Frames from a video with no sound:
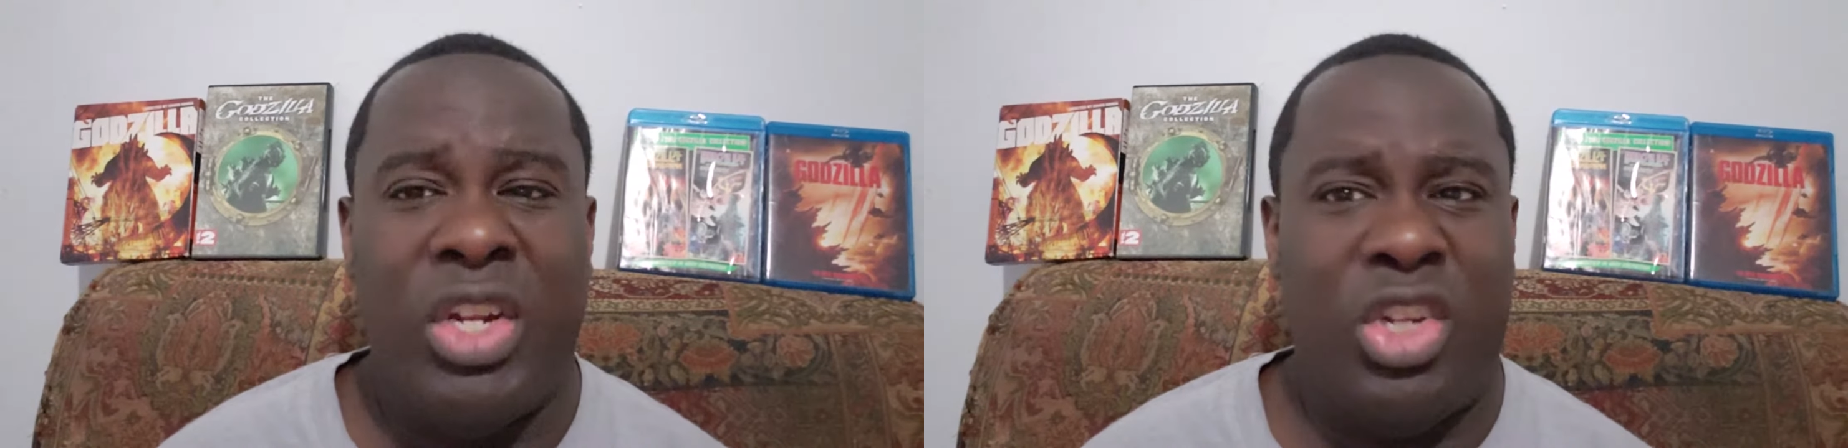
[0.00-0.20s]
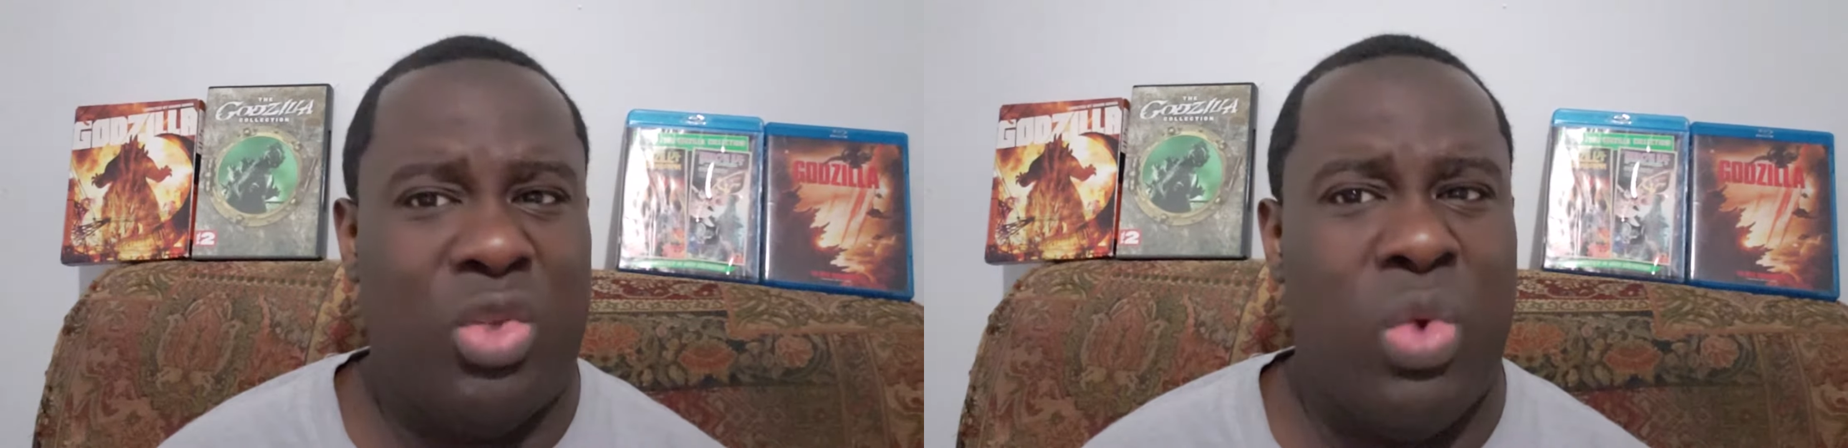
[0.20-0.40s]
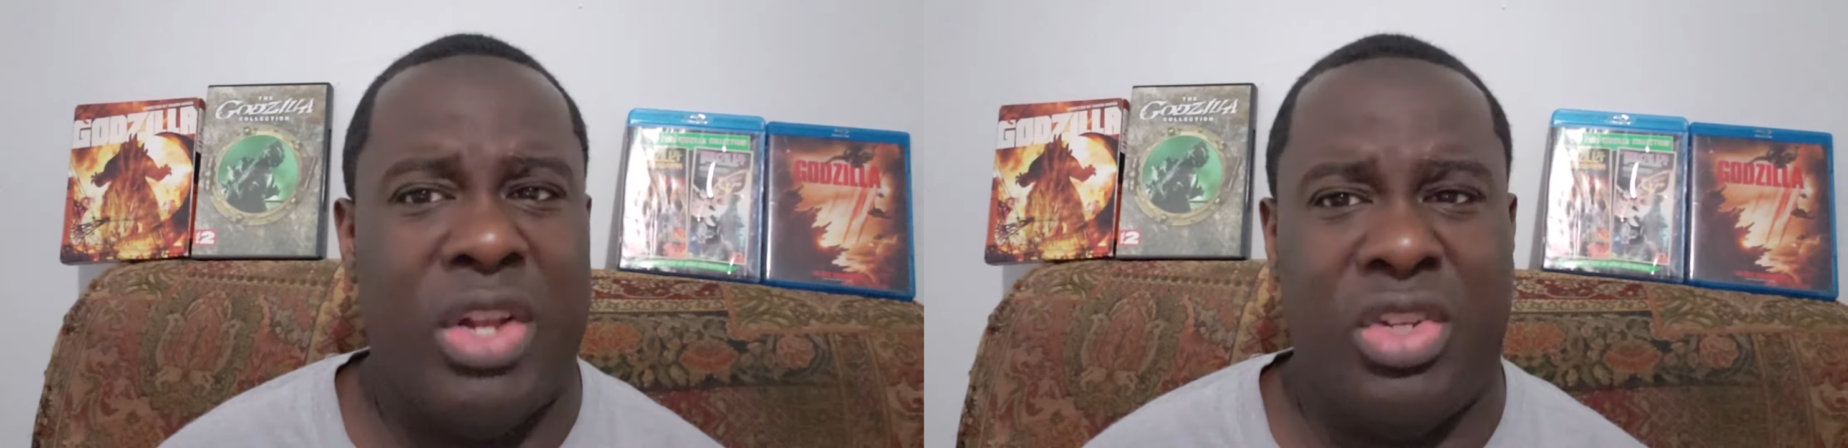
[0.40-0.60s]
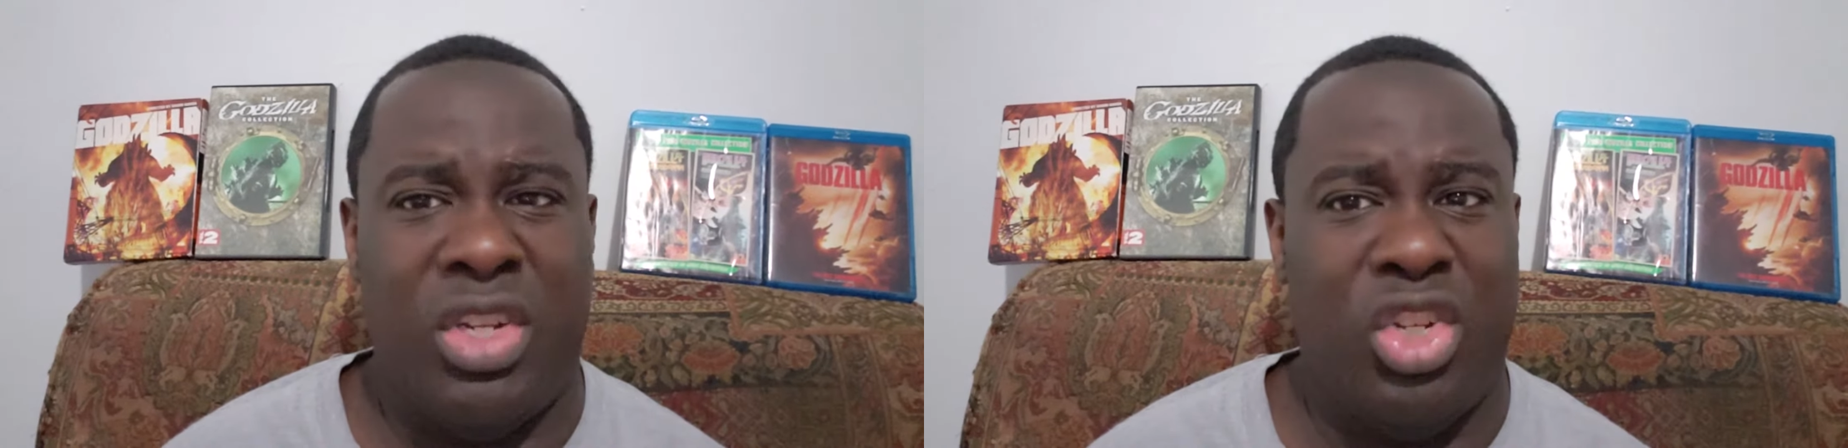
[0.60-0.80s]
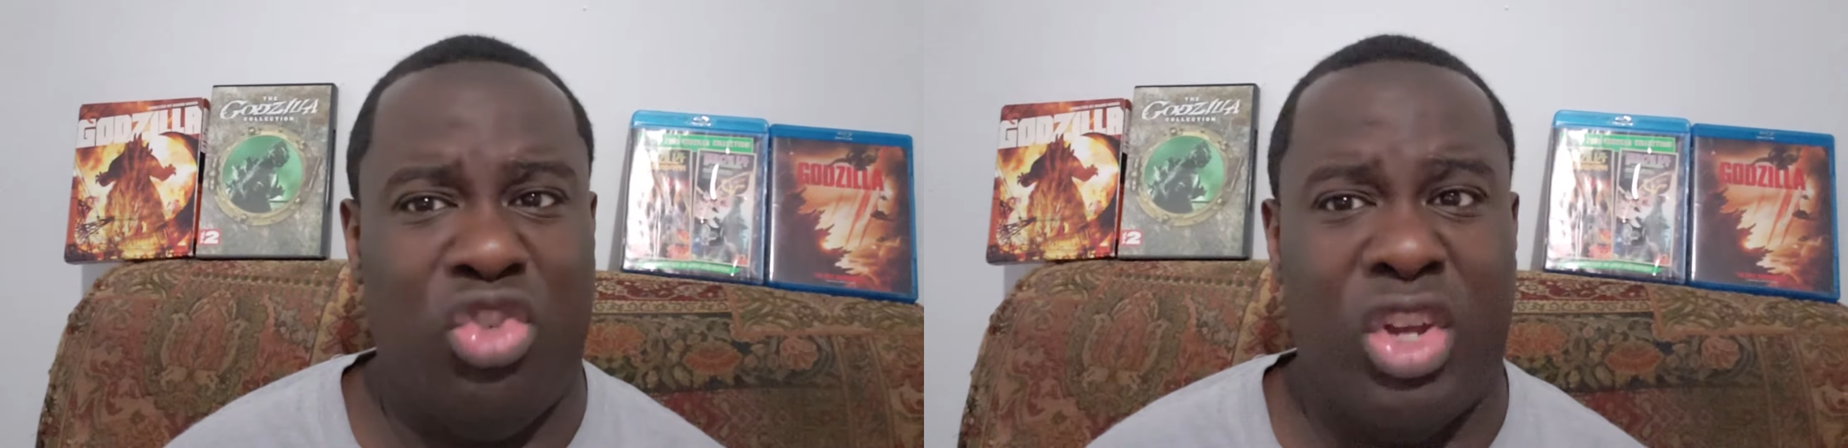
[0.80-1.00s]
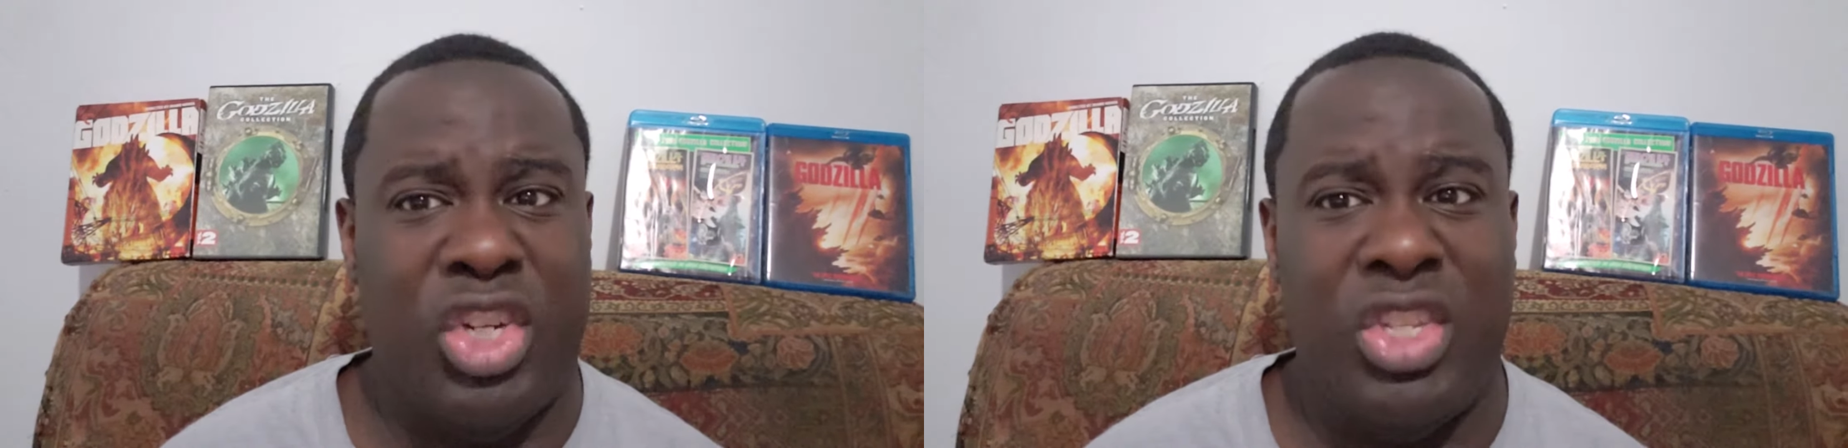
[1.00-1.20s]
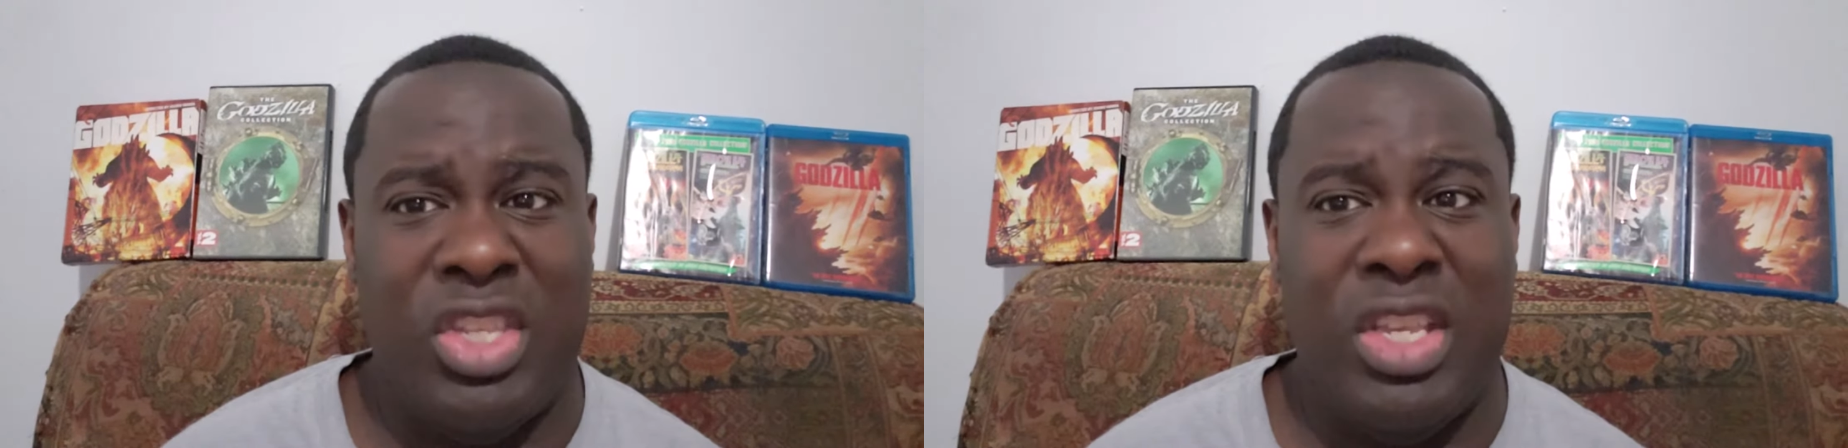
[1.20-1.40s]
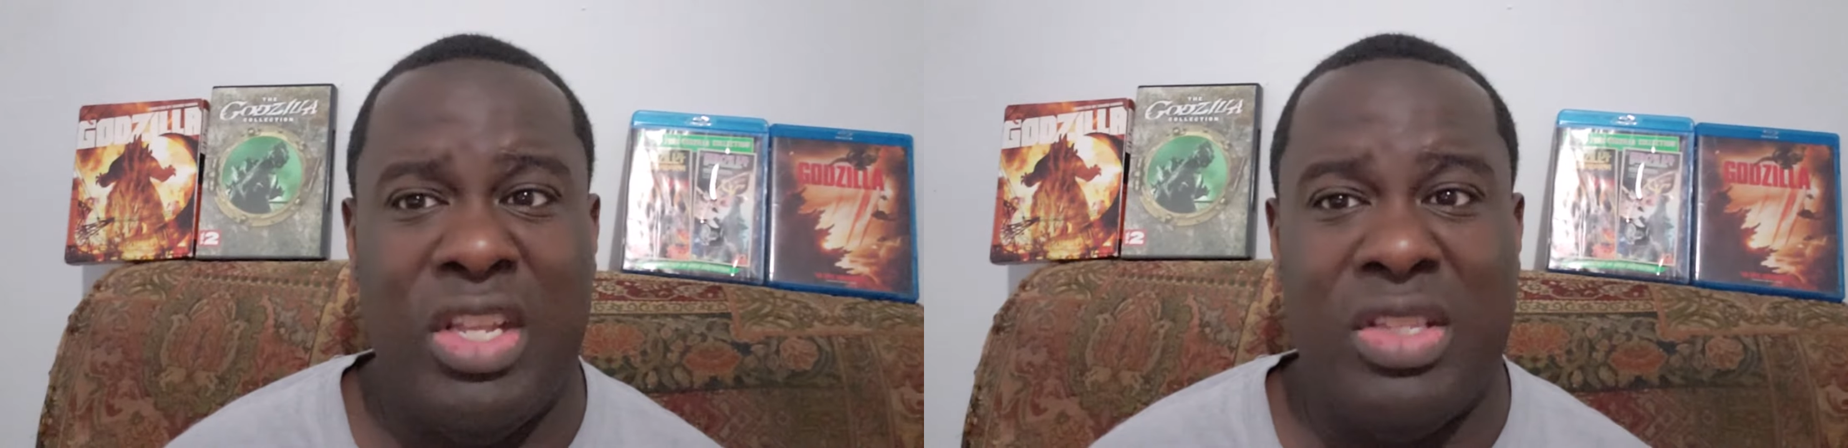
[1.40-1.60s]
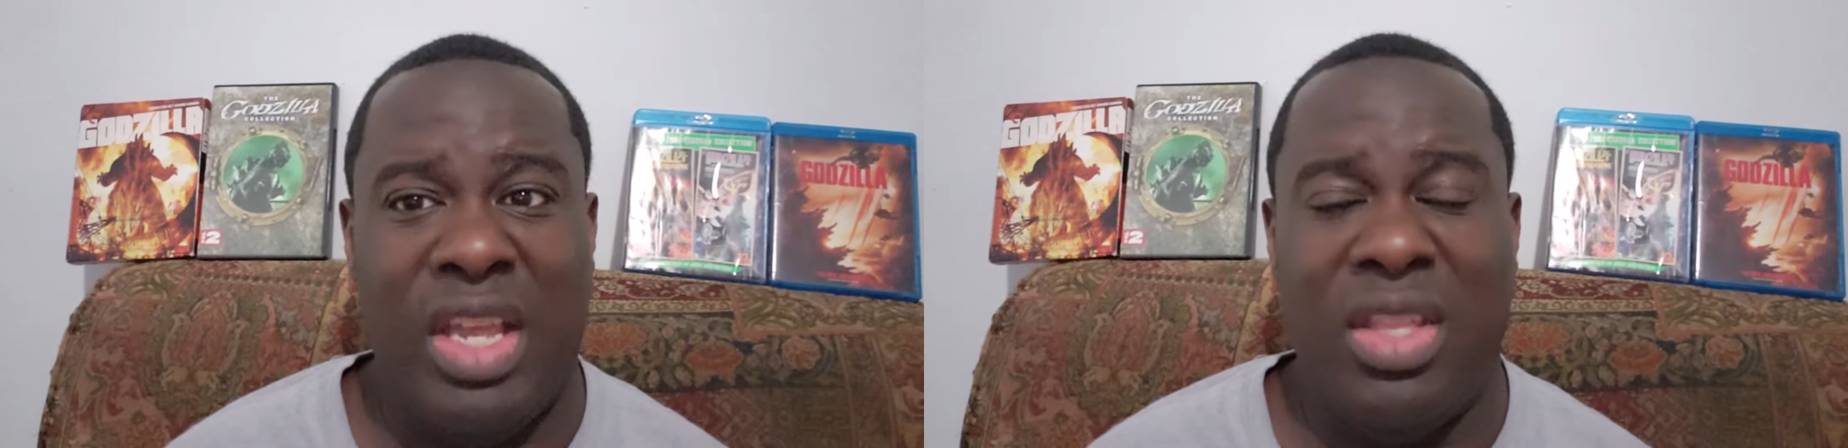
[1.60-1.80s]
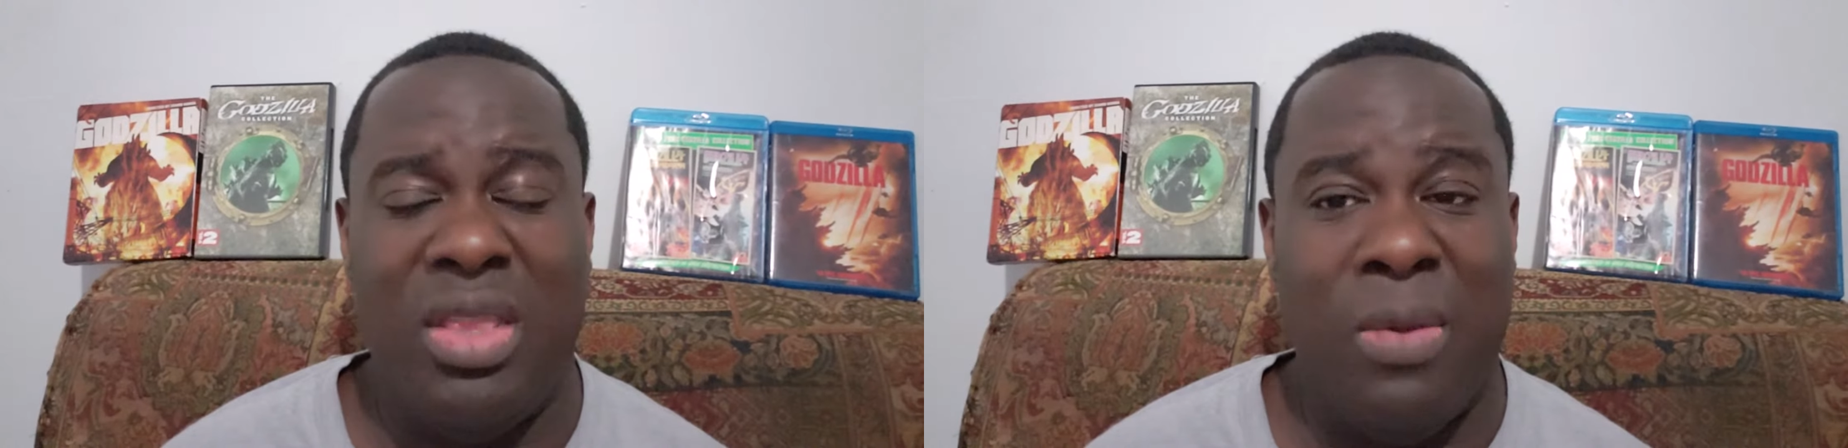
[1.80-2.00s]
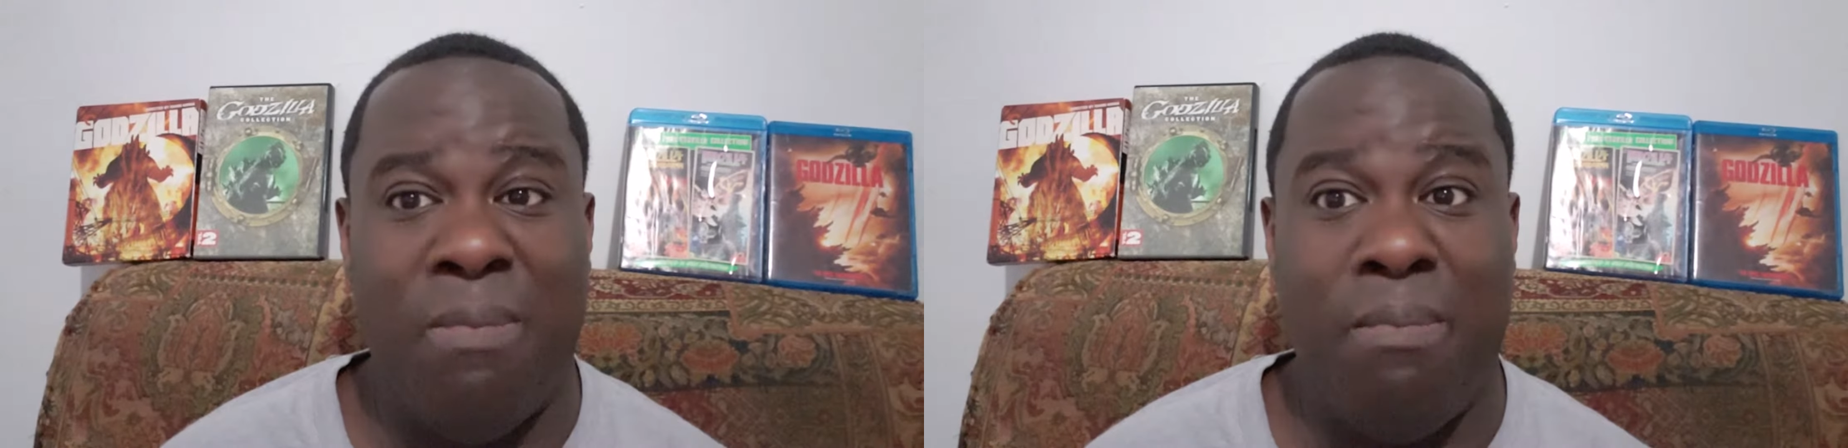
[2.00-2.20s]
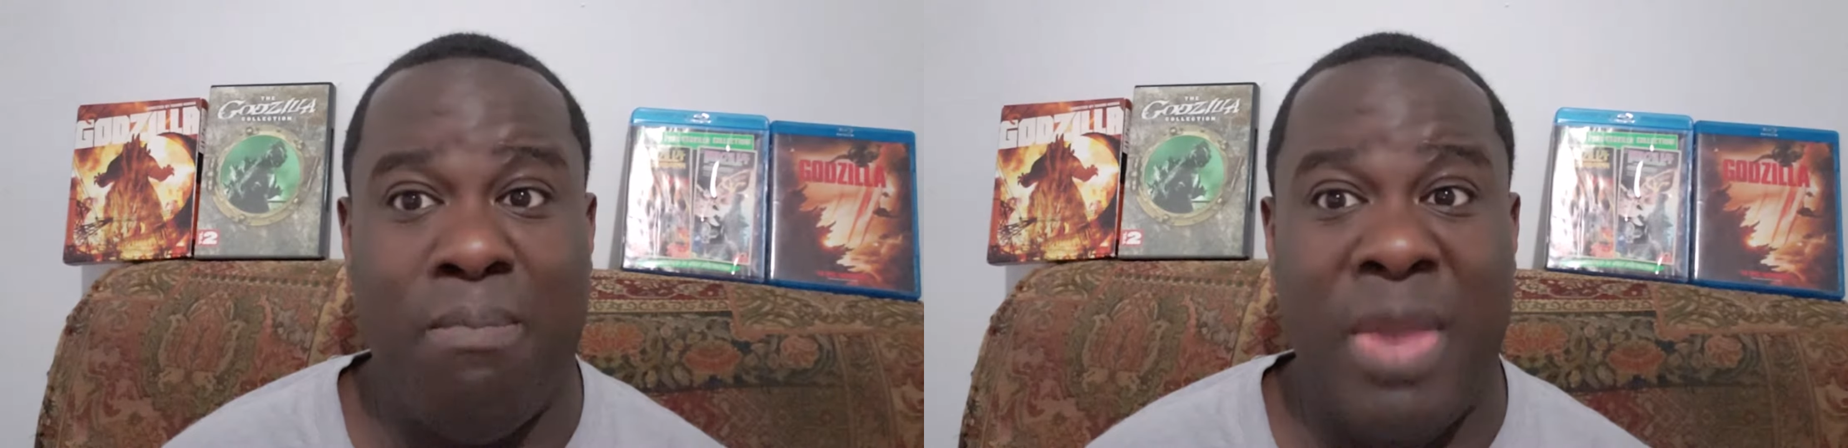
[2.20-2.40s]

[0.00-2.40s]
just watch the destruction scenes and then the